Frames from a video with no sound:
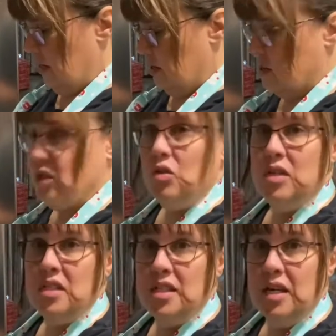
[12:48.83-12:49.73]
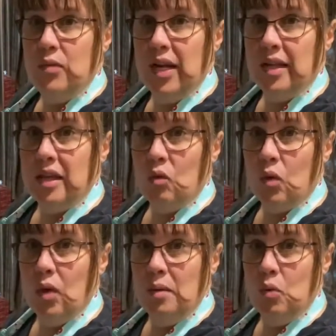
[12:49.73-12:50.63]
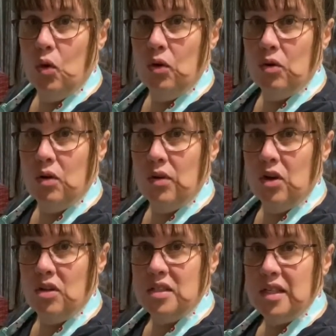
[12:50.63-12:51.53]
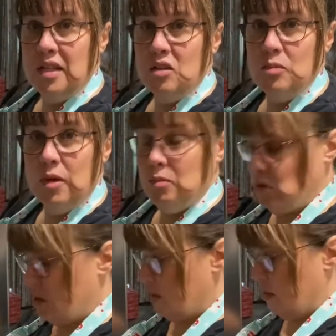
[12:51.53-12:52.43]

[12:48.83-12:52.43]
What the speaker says: So you can see we got that rolling boil going on. See those bubbles?